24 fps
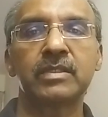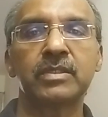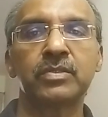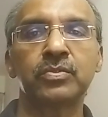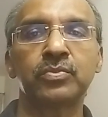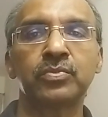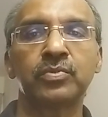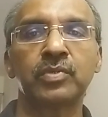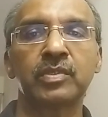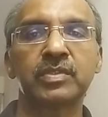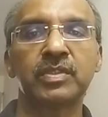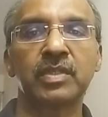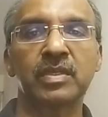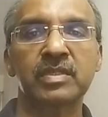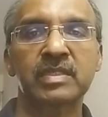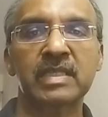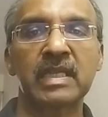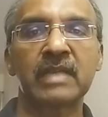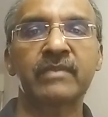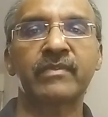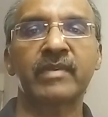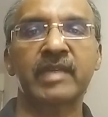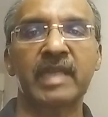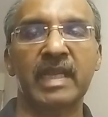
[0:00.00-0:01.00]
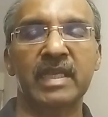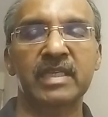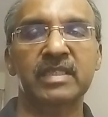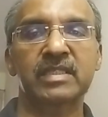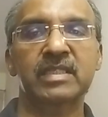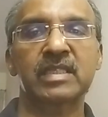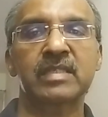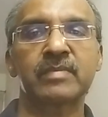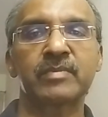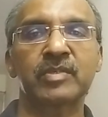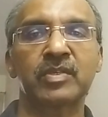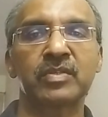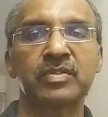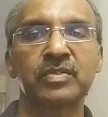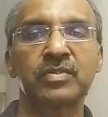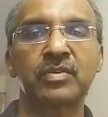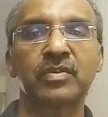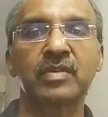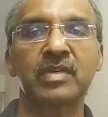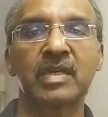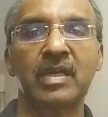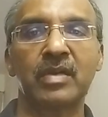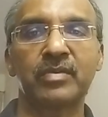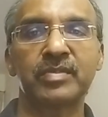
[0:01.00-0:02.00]
you yourself are anxious because you
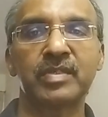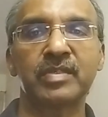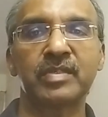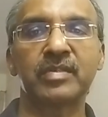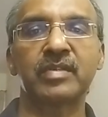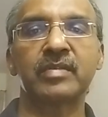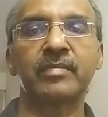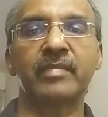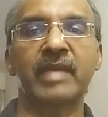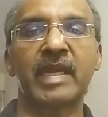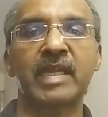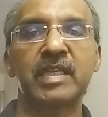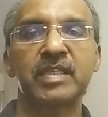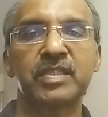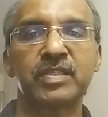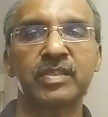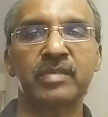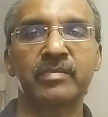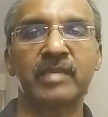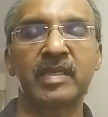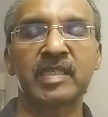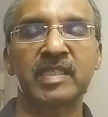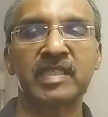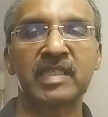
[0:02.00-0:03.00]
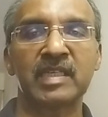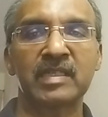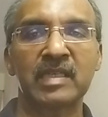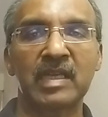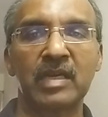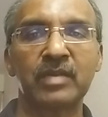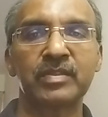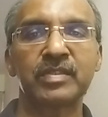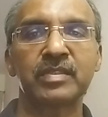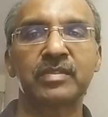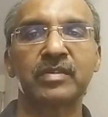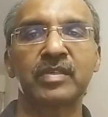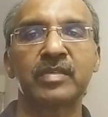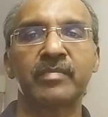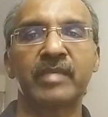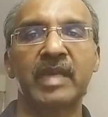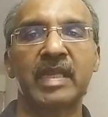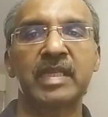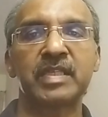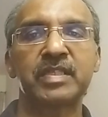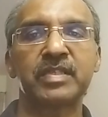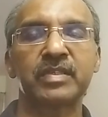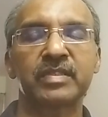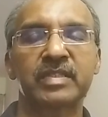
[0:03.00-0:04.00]
don't know how you're going to manage your money and how you're going to
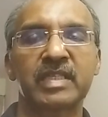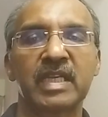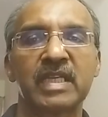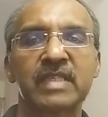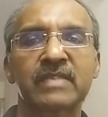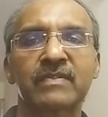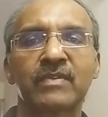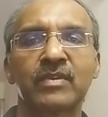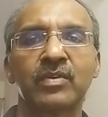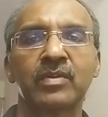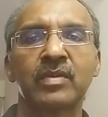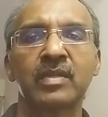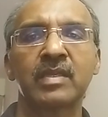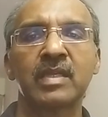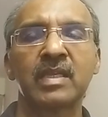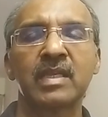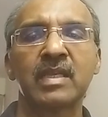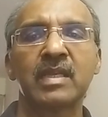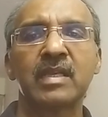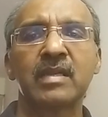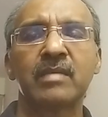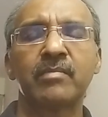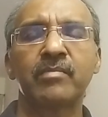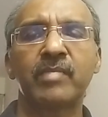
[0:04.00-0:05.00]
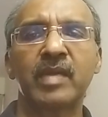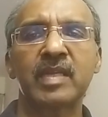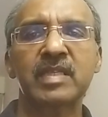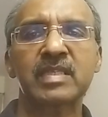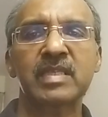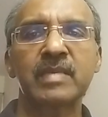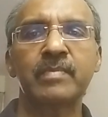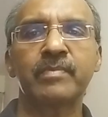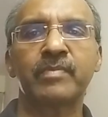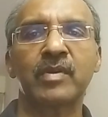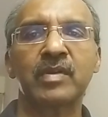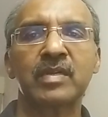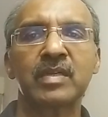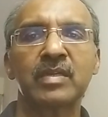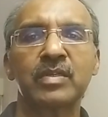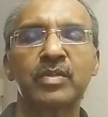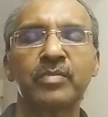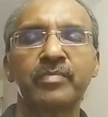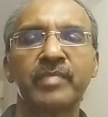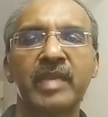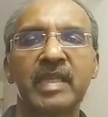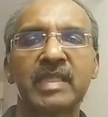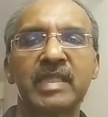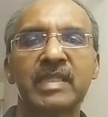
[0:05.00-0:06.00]
manage your cash flow. But it's important
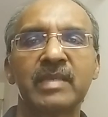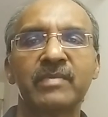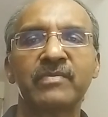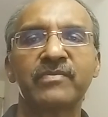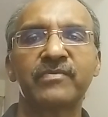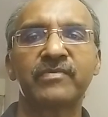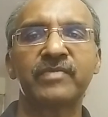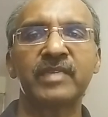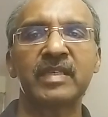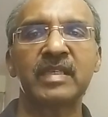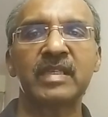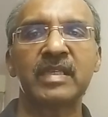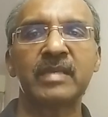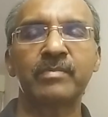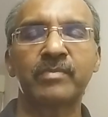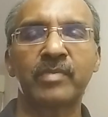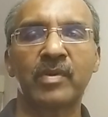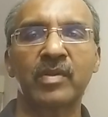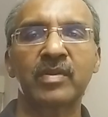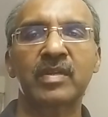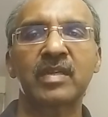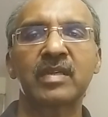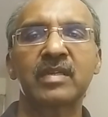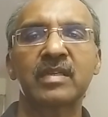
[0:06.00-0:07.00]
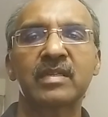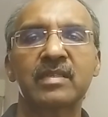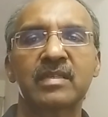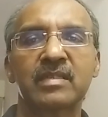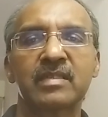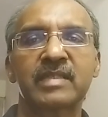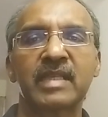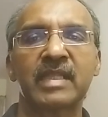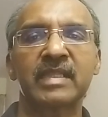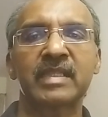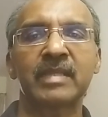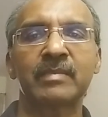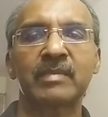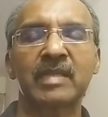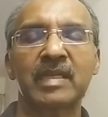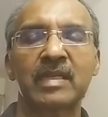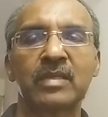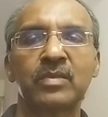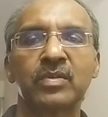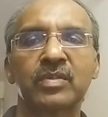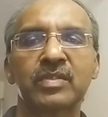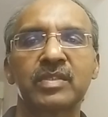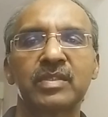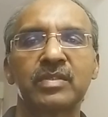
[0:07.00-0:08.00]
to make them feel important. Tell them that,
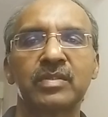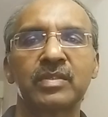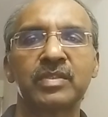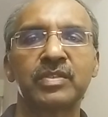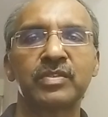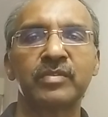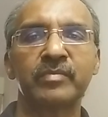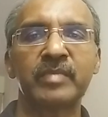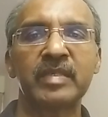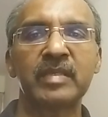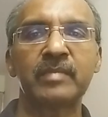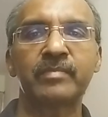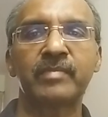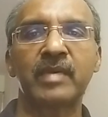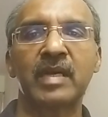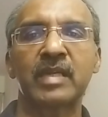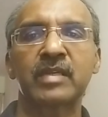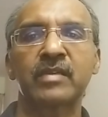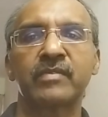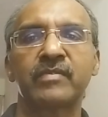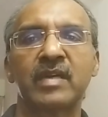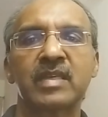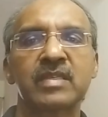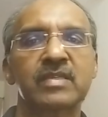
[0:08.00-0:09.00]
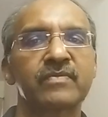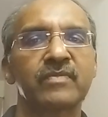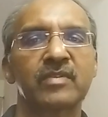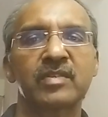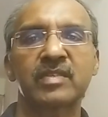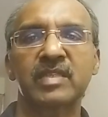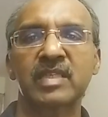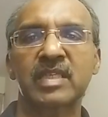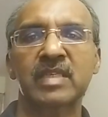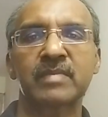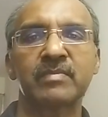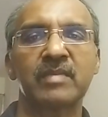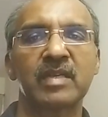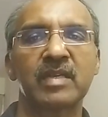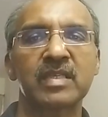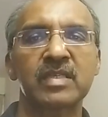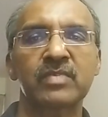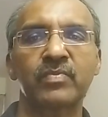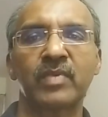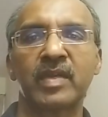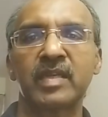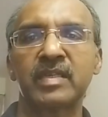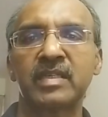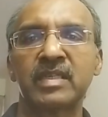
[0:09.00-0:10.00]
look, you know, you've been part of us for 6
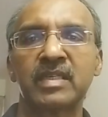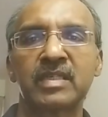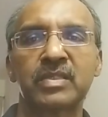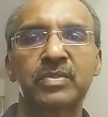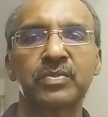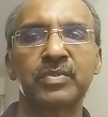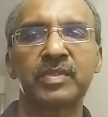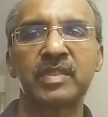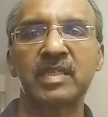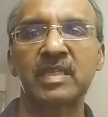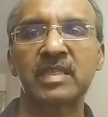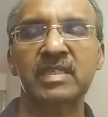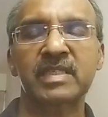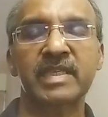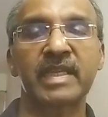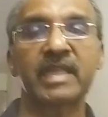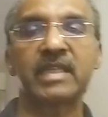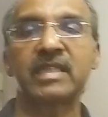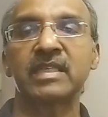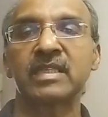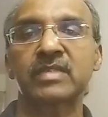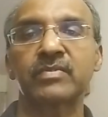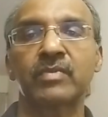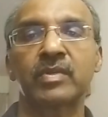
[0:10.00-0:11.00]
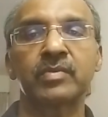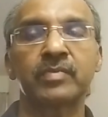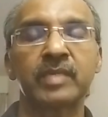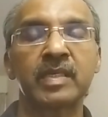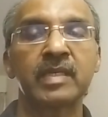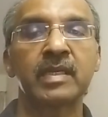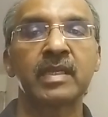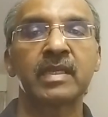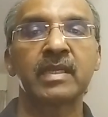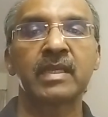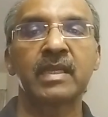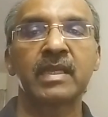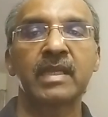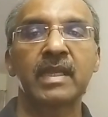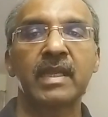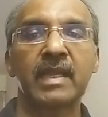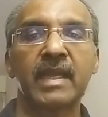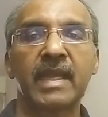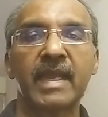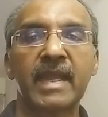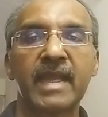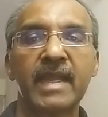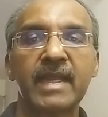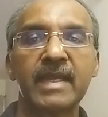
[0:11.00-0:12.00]
months, 1 year, 2 years, 10 years, whatever.
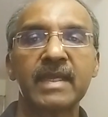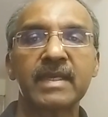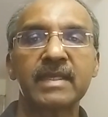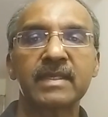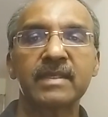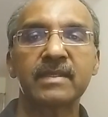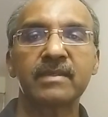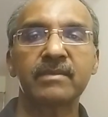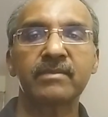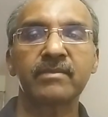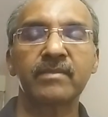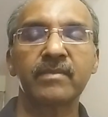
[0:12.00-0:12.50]
And